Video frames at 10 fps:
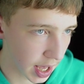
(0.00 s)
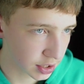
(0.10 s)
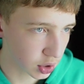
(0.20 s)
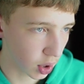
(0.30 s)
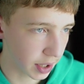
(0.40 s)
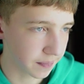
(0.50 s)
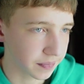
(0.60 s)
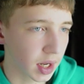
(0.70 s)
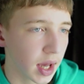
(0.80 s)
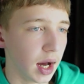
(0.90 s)
and so on.
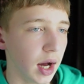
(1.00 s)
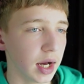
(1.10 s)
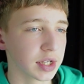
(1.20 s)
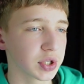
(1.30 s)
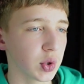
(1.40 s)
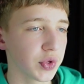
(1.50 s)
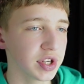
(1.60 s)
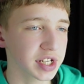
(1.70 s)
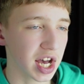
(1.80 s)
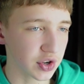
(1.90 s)
So
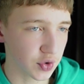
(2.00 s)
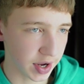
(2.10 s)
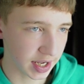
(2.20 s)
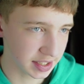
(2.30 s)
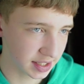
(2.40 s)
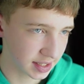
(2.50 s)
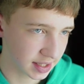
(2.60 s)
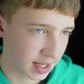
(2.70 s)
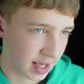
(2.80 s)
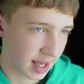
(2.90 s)
this contrast
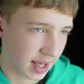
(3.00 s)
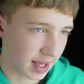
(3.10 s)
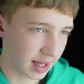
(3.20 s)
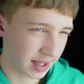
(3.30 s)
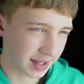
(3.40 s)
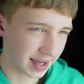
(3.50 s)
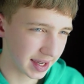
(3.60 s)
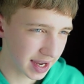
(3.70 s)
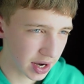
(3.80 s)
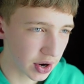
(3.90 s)

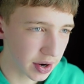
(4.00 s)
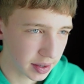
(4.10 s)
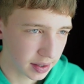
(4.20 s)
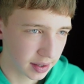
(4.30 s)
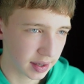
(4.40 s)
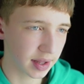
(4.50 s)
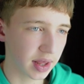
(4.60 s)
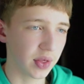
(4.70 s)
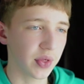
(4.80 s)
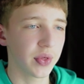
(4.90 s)
here,
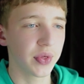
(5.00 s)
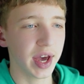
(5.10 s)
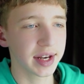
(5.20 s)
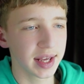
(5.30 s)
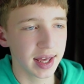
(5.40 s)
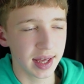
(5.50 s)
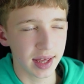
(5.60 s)
that